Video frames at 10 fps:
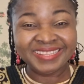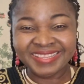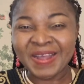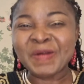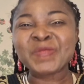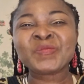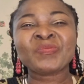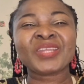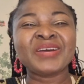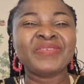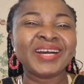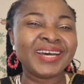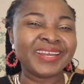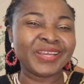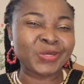Now, I've
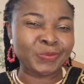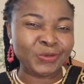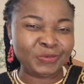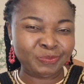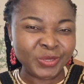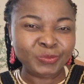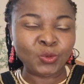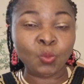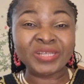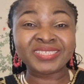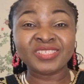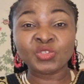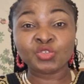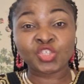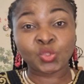had a couple of people
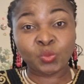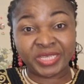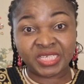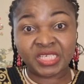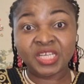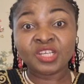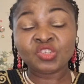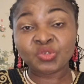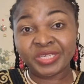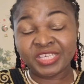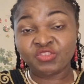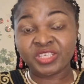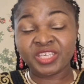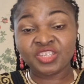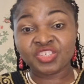wanting to switch to
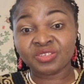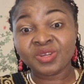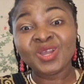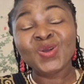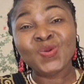education.